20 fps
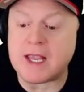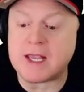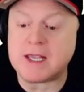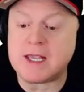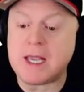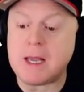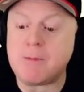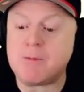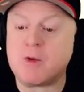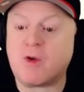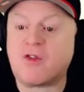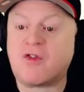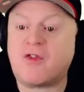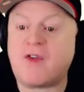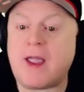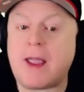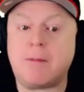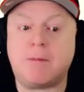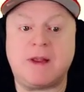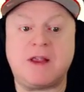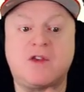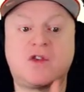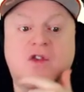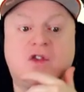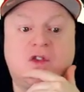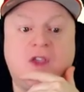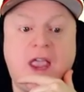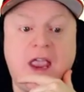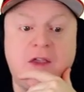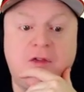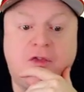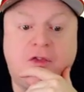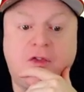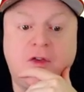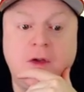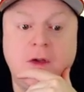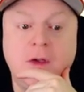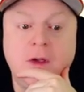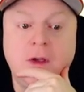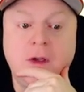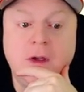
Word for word: and keep your family safe.